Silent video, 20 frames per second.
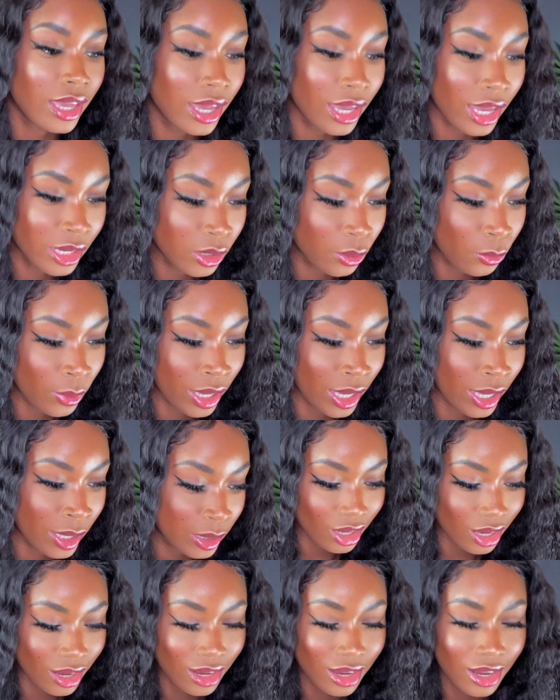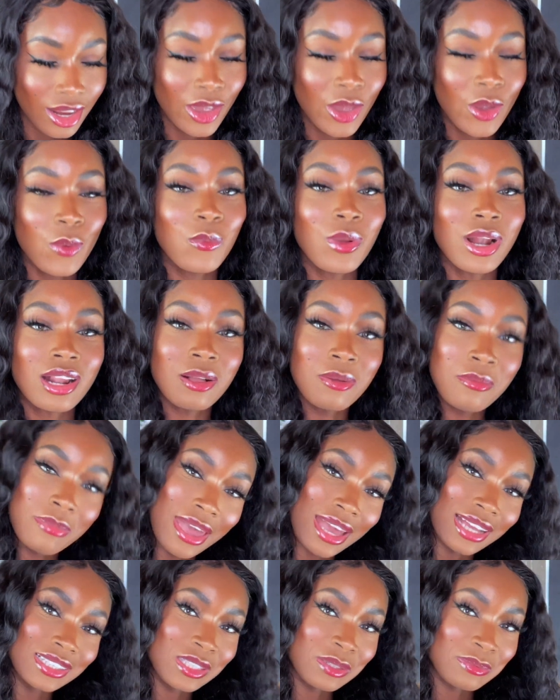Anyways, welcome
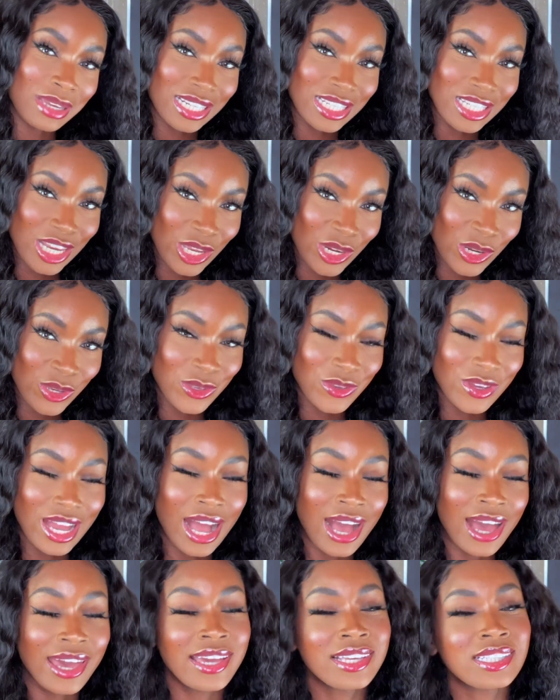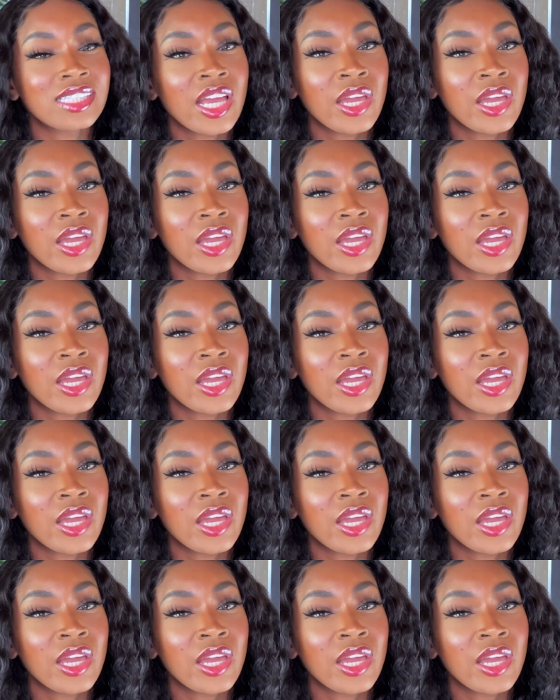back to my channel, you guys.